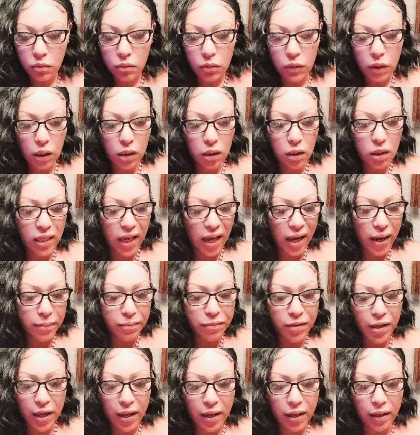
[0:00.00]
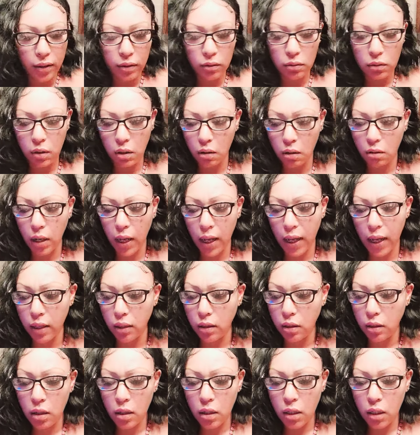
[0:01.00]
same thing,
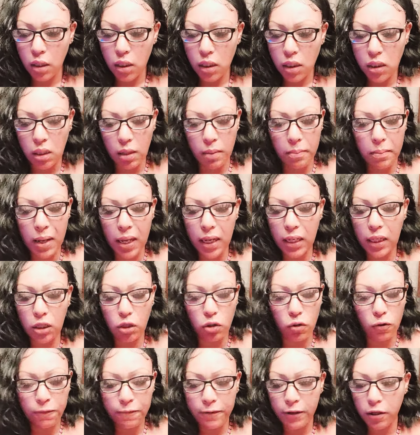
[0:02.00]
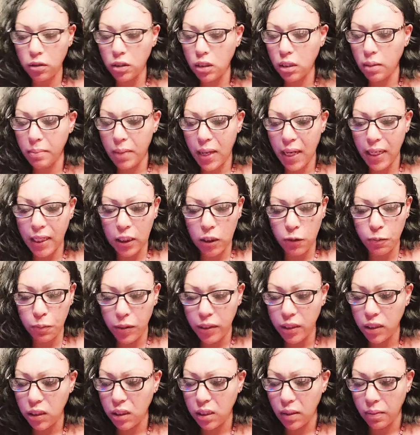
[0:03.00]
okay? Somebody, you feel somebody is
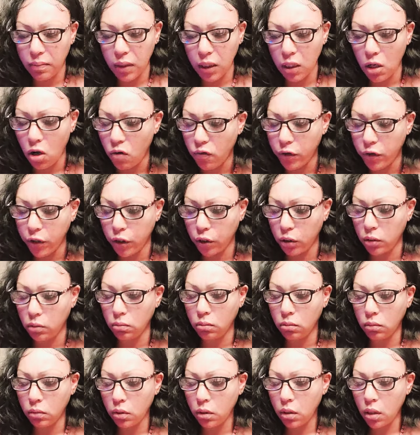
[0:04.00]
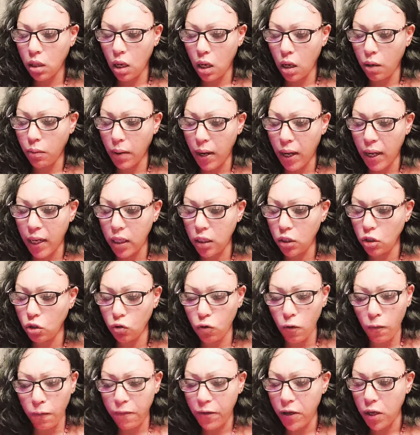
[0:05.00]
putting something over you. All right.
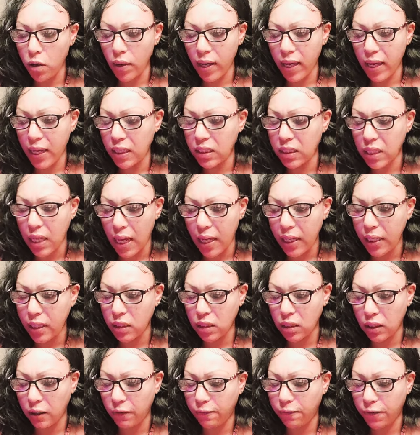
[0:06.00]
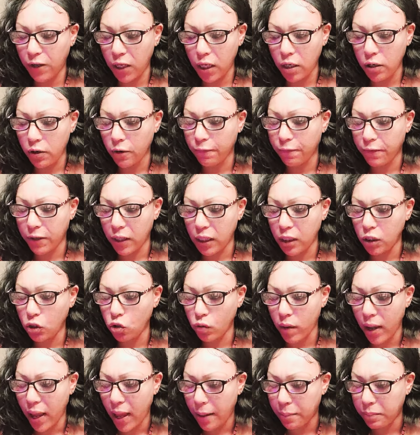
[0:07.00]
You feel anxiety, fear, feeling
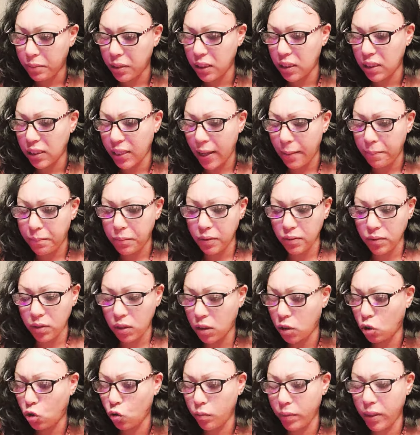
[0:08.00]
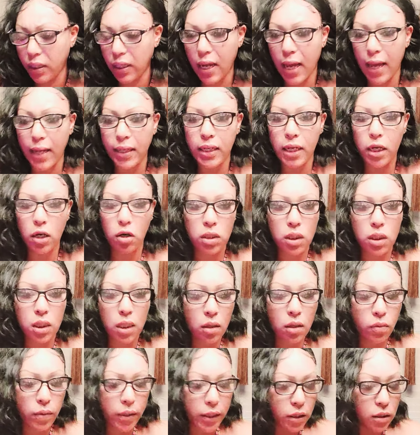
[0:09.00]
trapped, deceptive, too many goddamn on
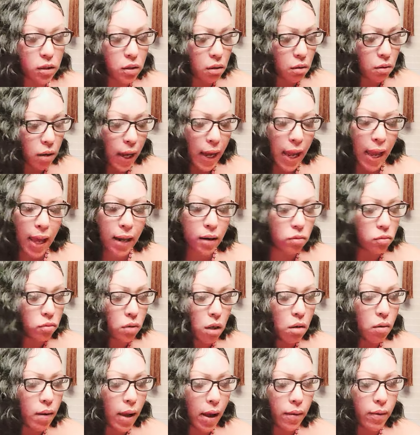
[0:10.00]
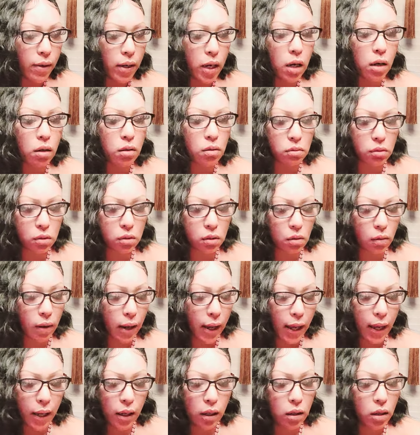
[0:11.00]
secrets. Okay. I don't know how it goes.
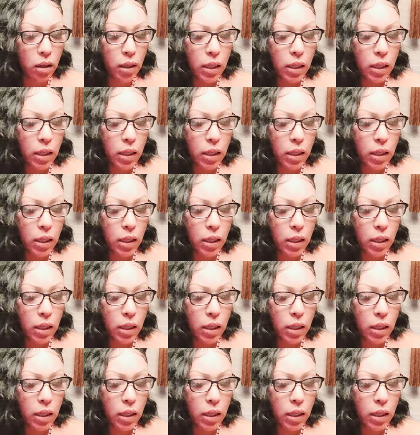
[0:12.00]
Okay.